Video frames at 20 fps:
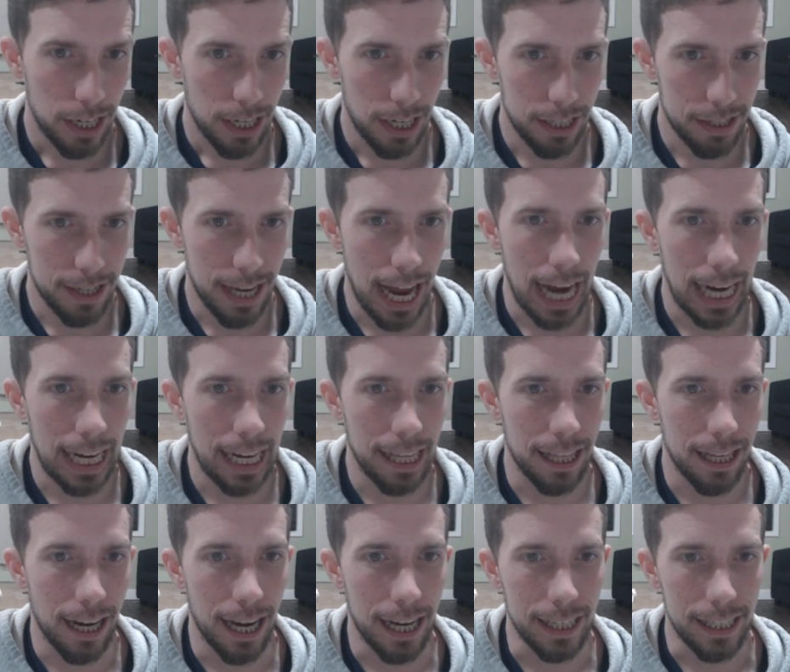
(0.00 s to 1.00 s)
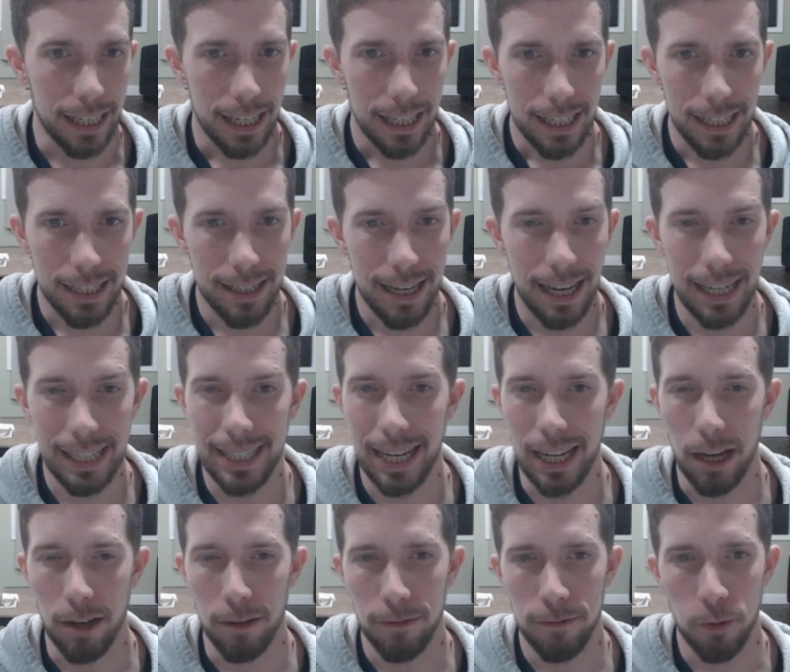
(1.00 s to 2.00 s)
attacking the knight, intending knight
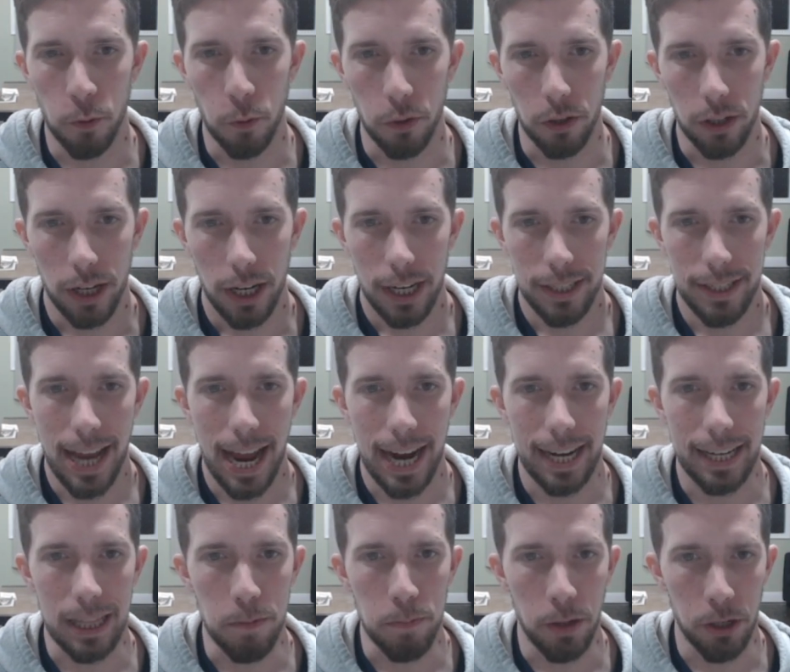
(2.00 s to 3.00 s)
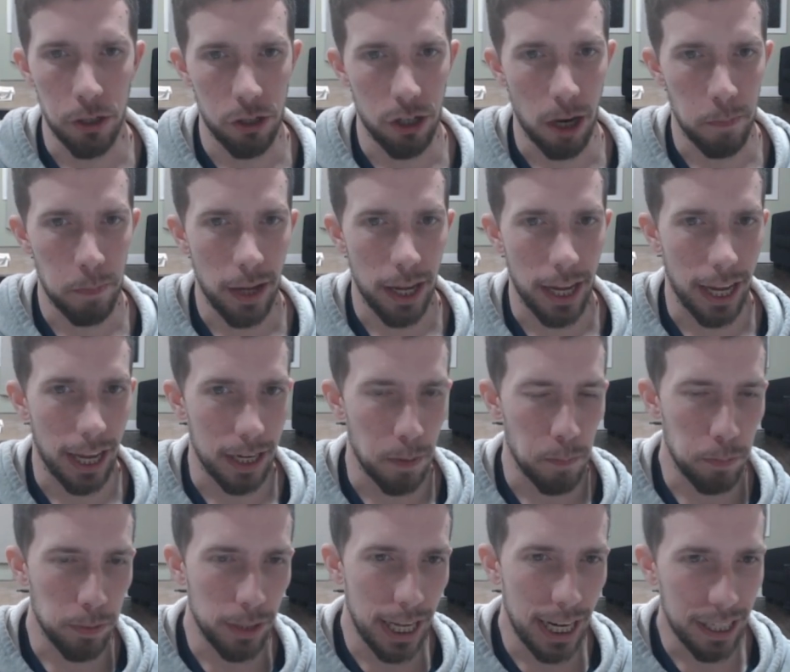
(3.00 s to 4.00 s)
f4, attacking the bishop.
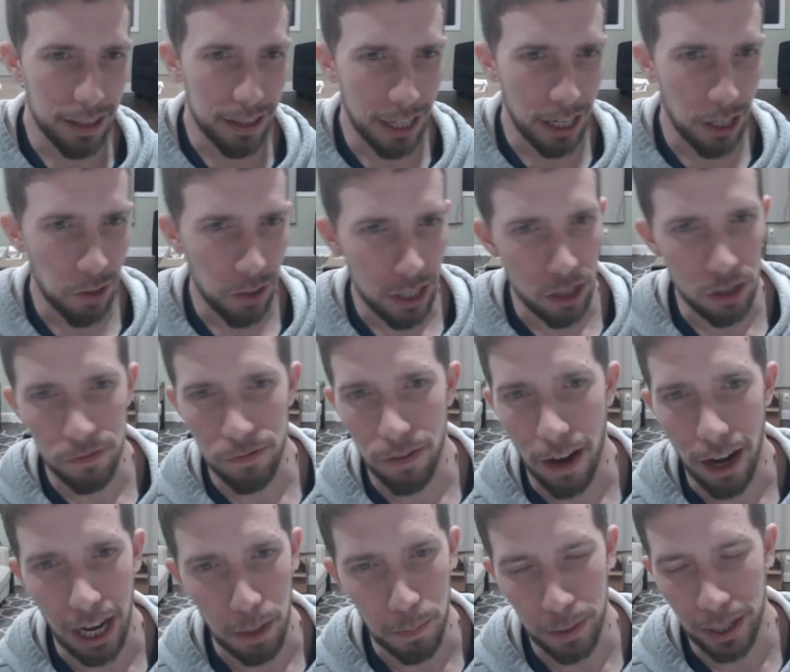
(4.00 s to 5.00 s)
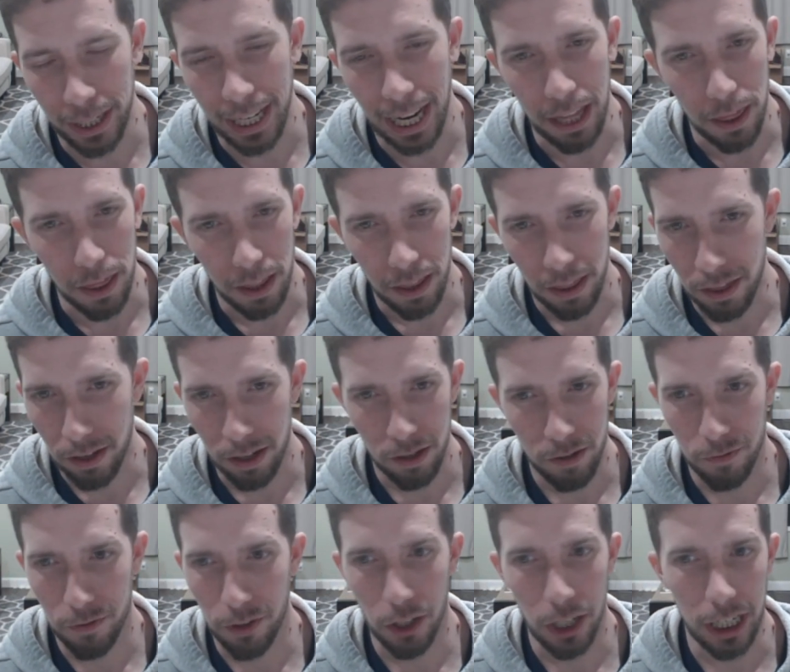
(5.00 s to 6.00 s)
And black there is fine, but again, it's
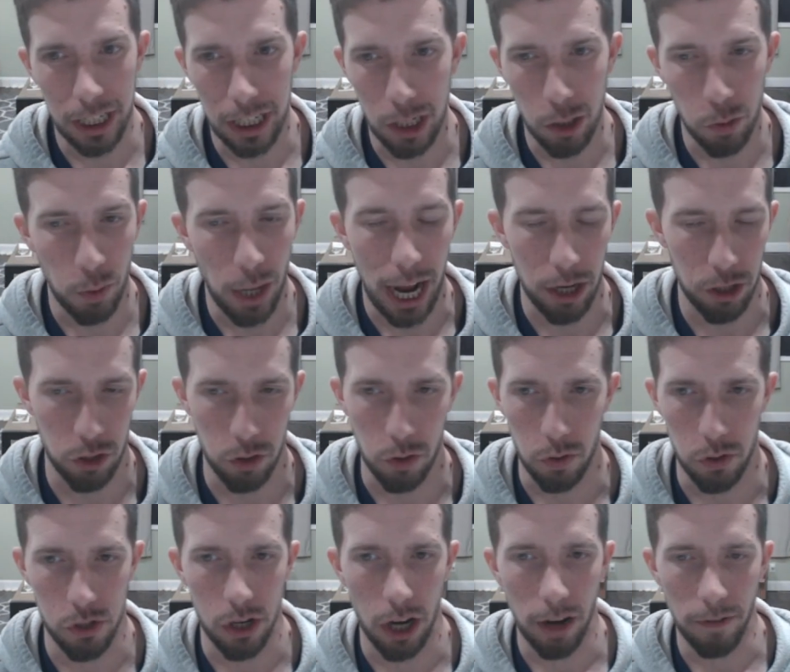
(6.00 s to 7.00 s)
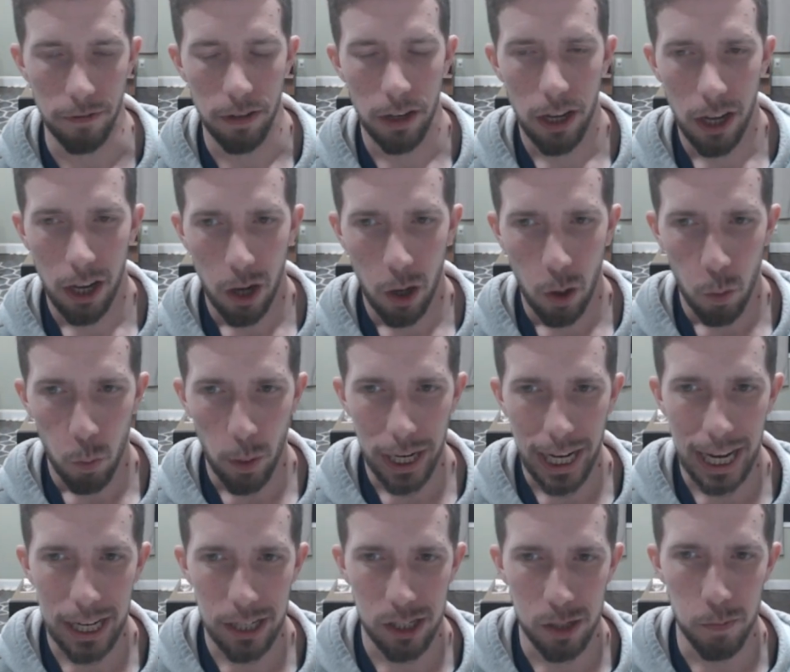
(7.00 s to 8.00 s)
very irrational stuff. White
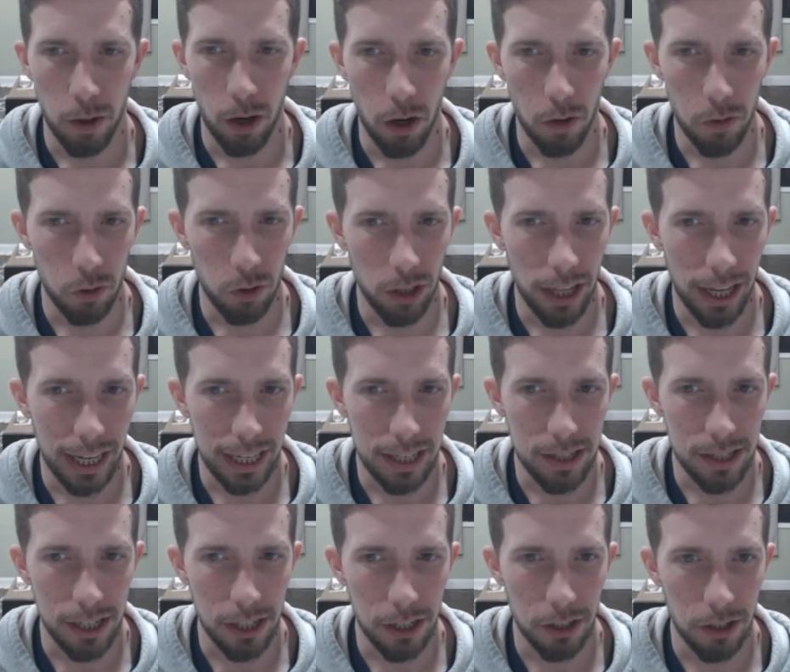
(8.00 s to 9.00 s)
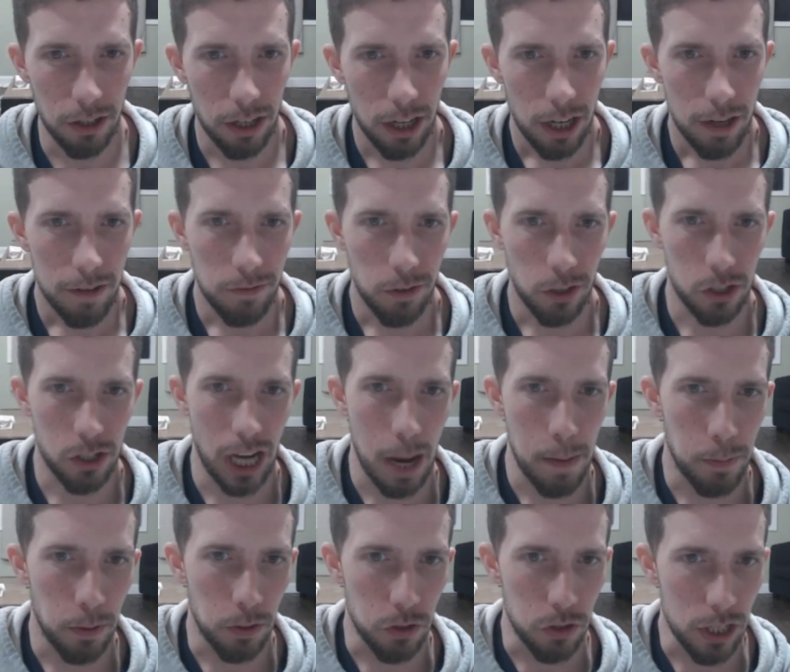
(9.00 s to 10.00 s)
has some other lines here. For
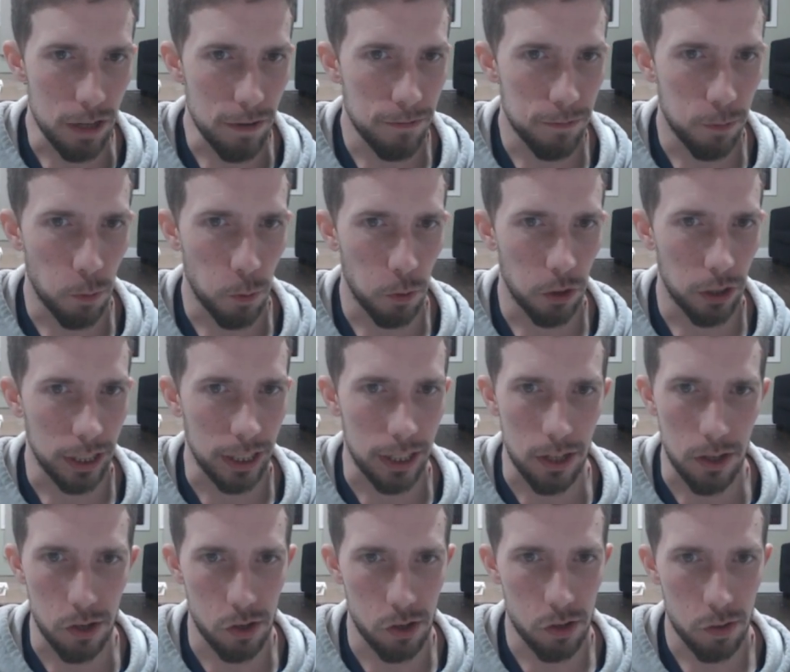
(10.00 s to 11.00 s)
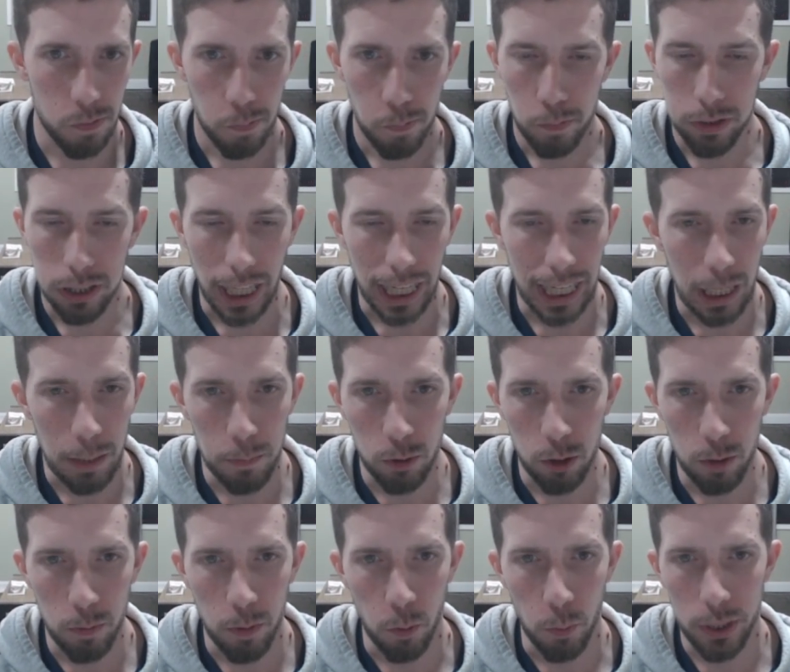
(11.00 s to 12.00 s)
example, d4 is
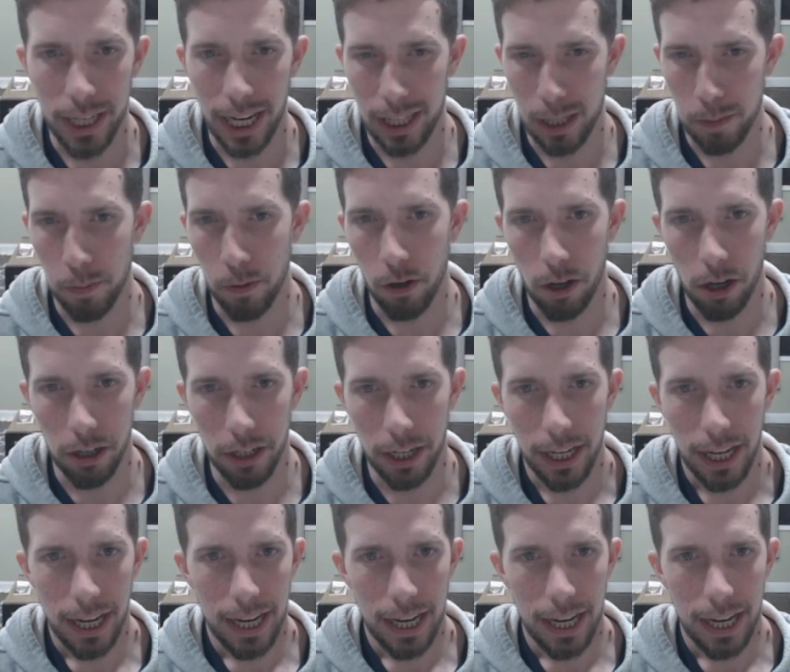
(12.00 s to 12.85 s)
playable, but we take the pawn.